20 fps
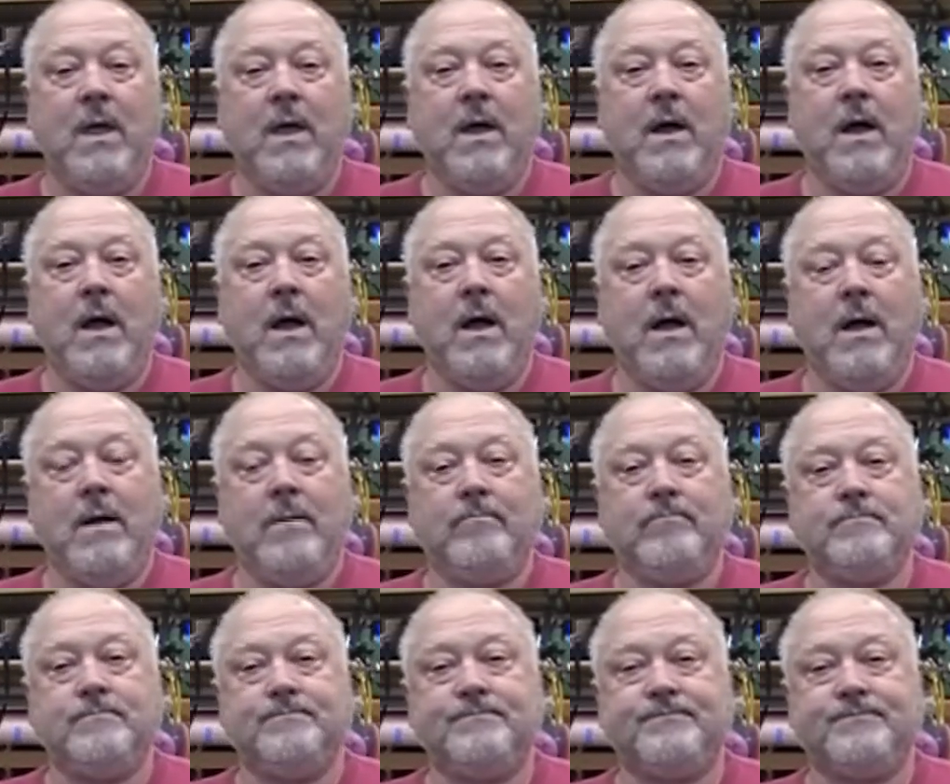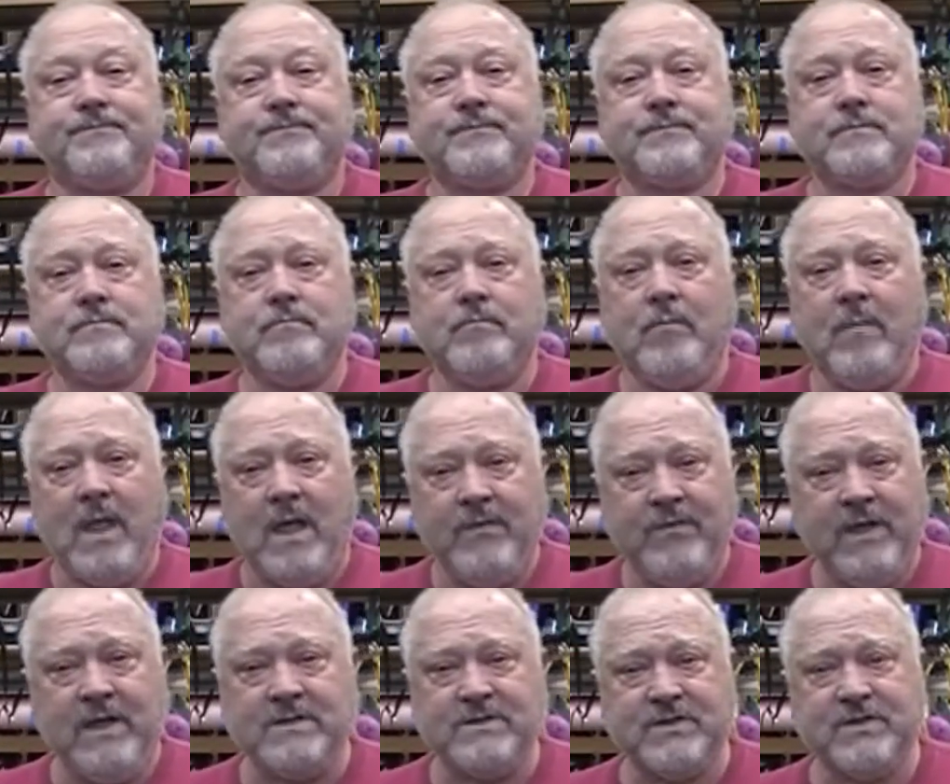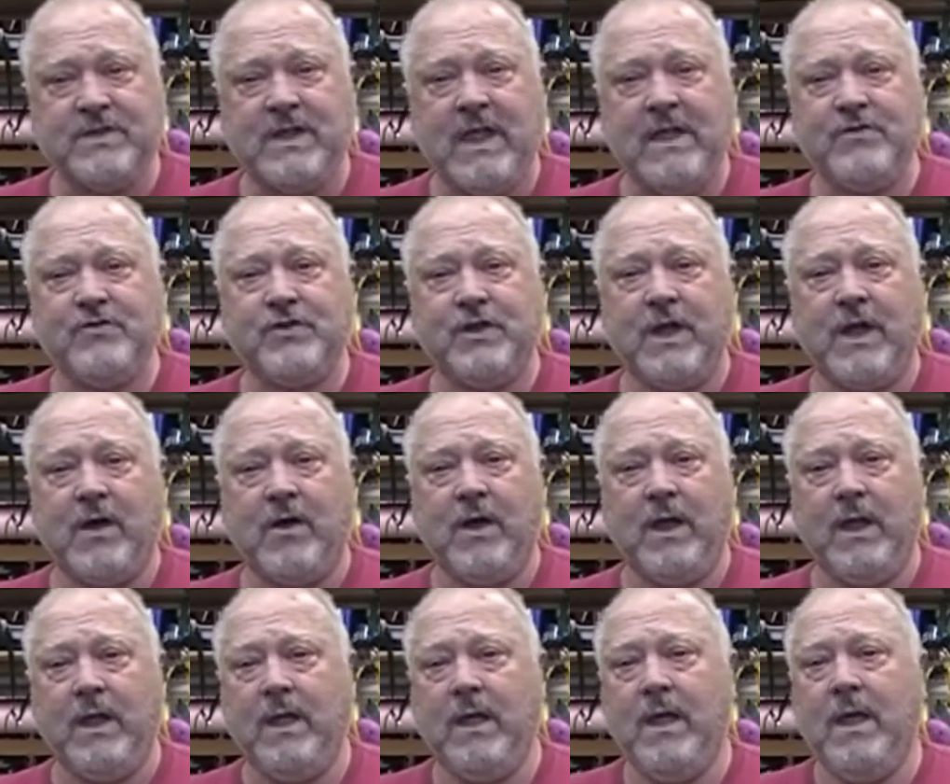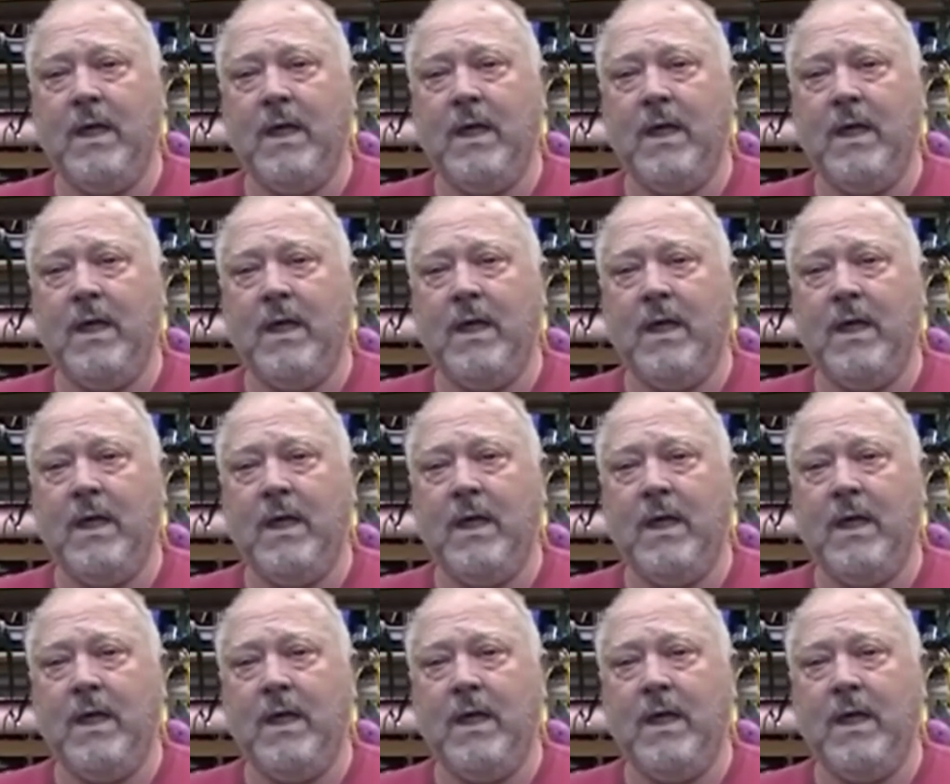that's stationary,